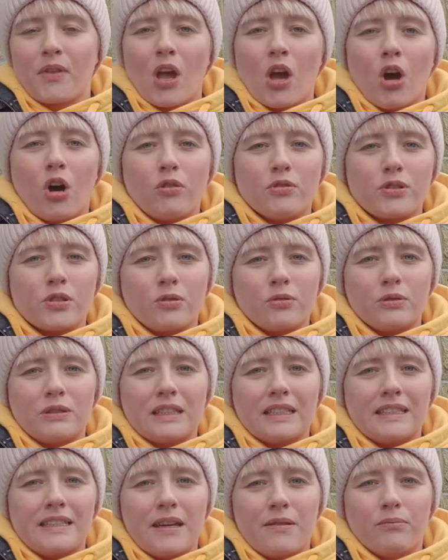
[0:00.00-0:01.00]
Also,
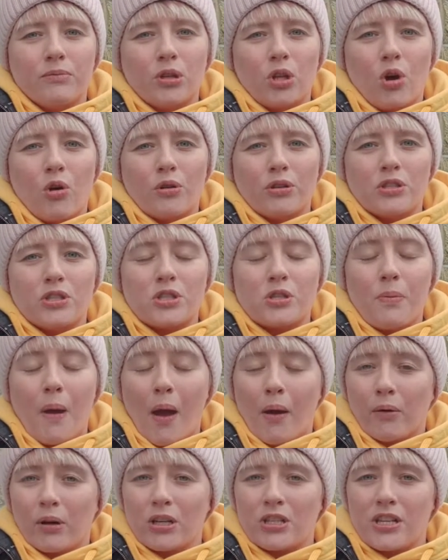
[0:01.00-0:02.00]
the team launched
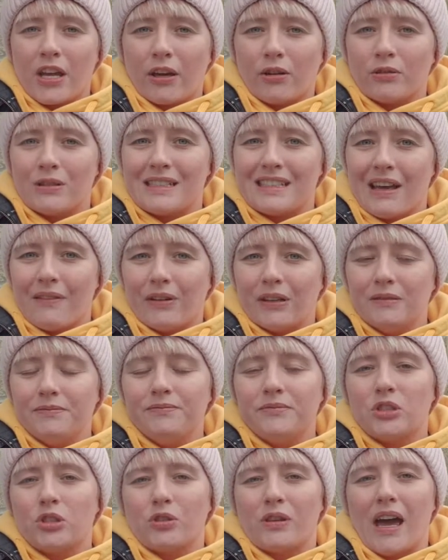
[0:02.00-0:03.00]
PowerShell
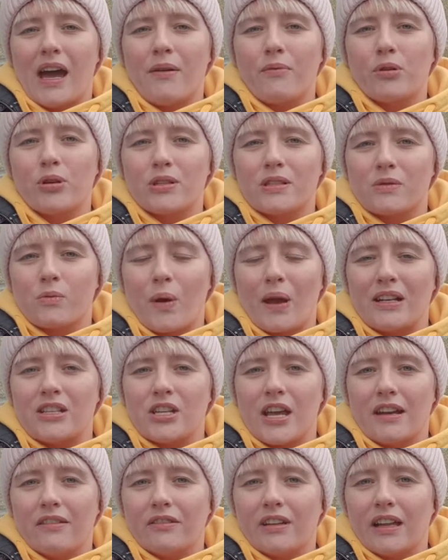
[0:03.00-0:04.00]
7, so that went
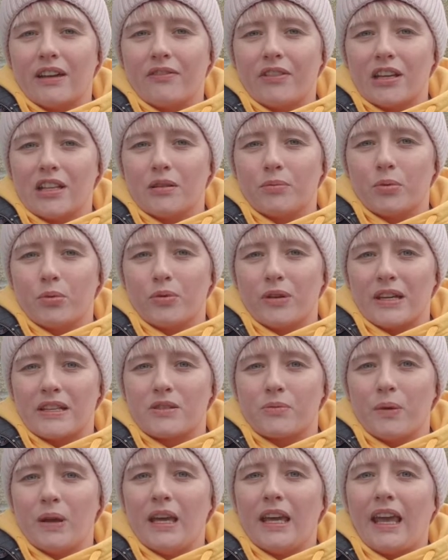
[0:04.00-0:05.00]
generally available
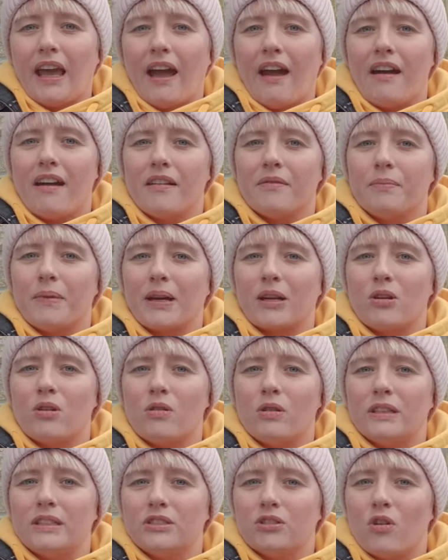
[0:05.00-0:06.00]
this week, and my
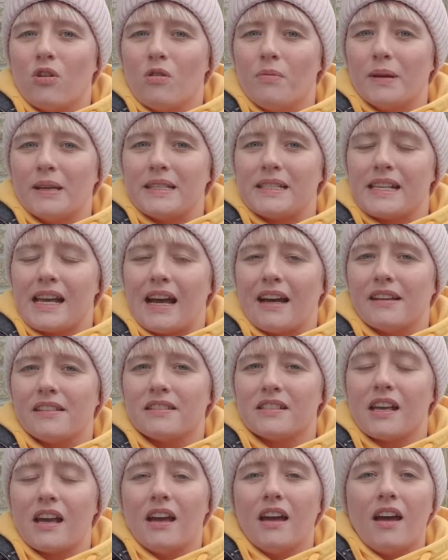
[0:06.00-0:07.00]
colleague Thomas
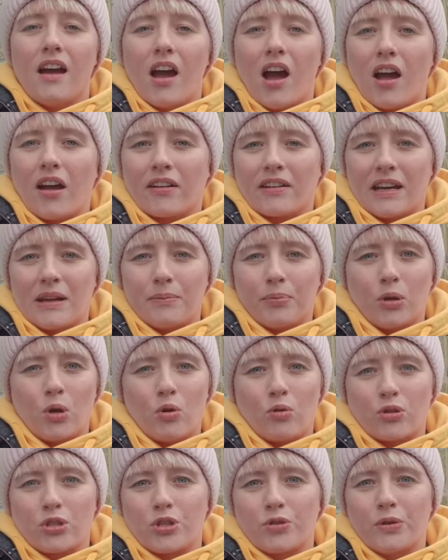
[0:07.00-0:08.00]
has a great
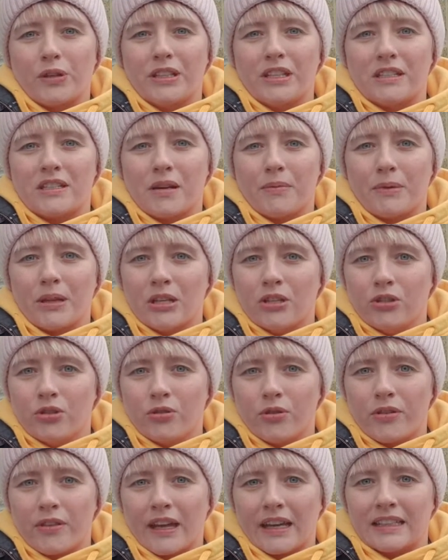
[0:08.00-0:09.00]
blog showing you some of the
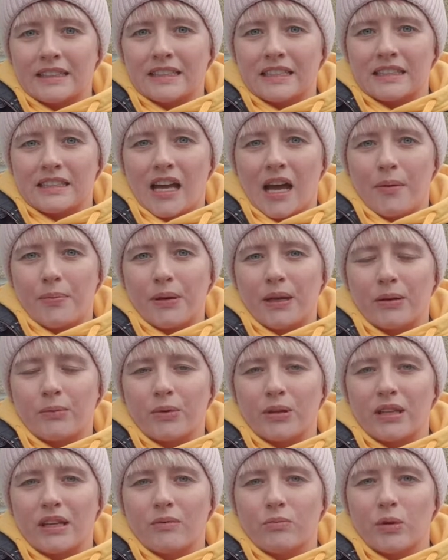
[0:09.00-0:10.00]
new things that's happening
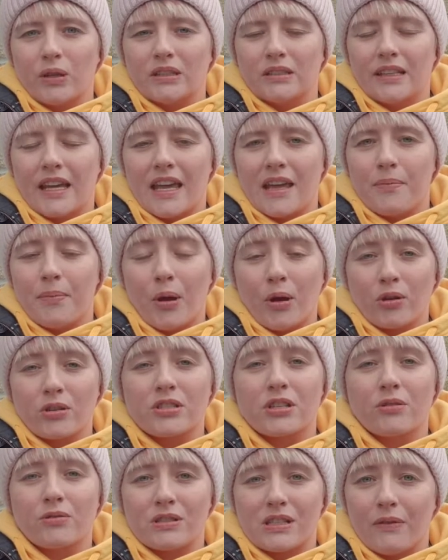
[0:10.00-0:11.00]
within
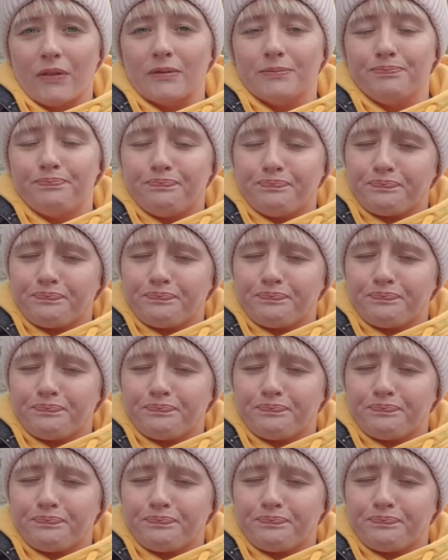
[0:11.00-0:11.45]
PowerShell 7.